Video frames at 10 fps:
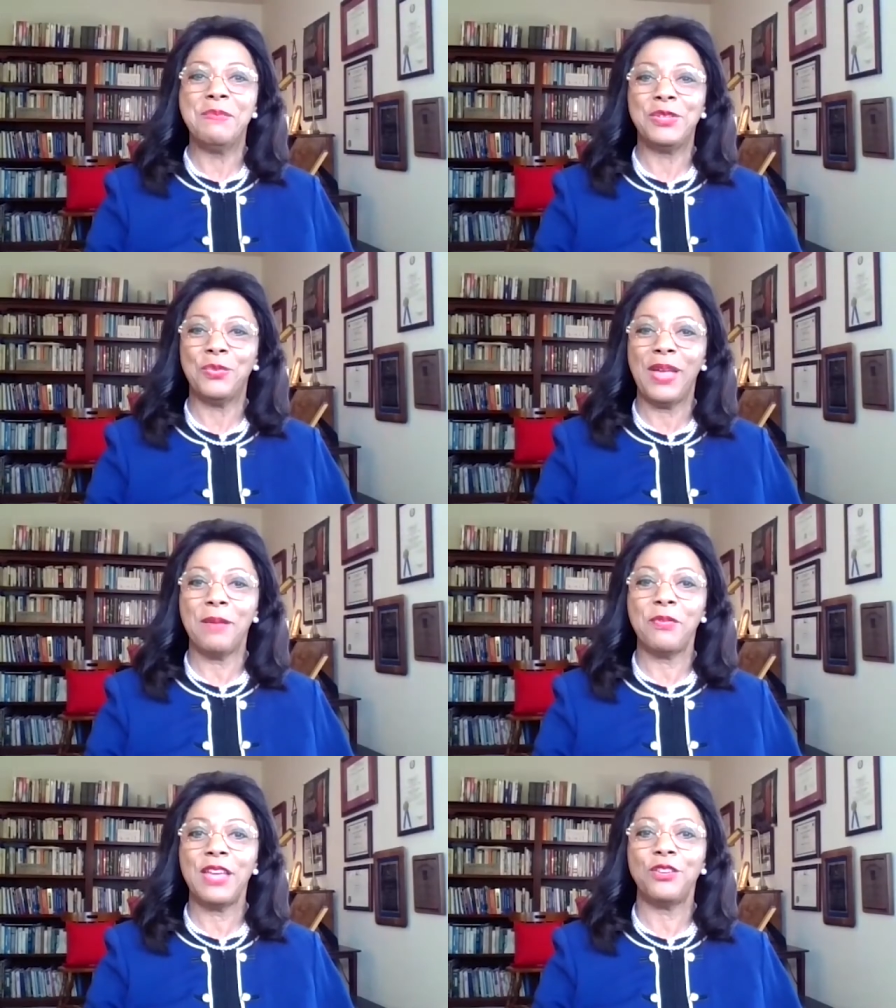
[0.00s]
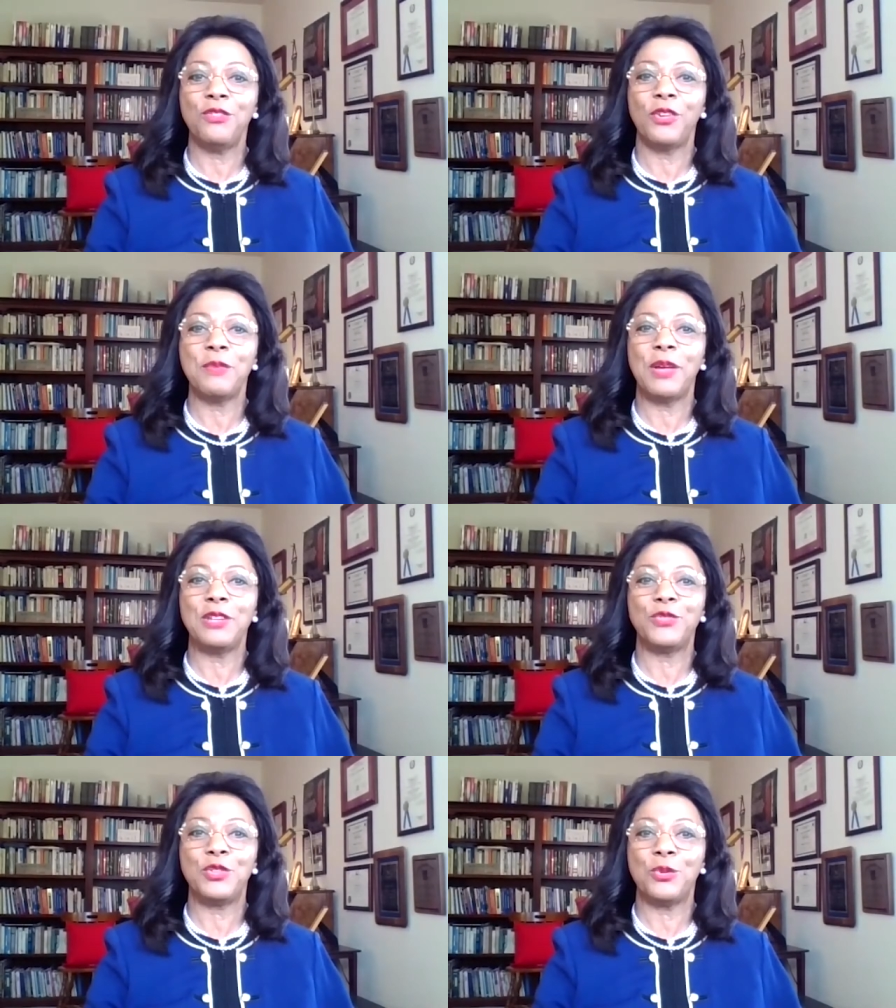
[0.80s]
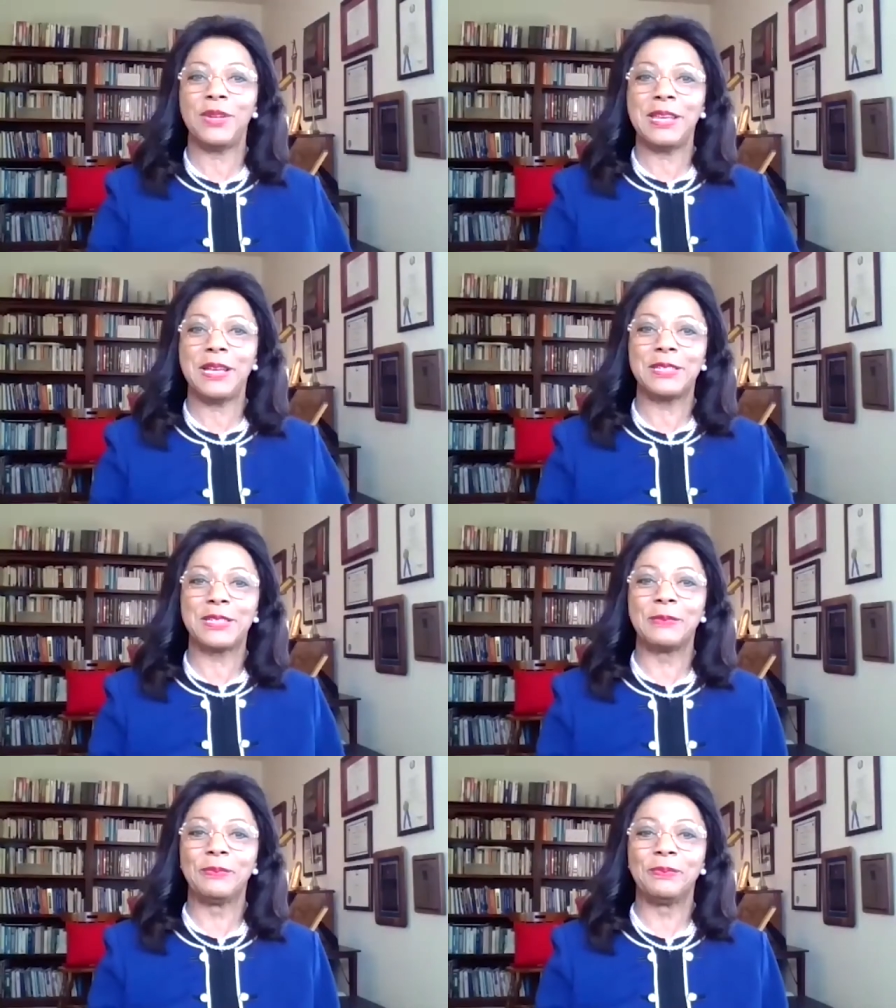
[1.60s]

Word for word: Ms. Webb, thank you very much for joining us.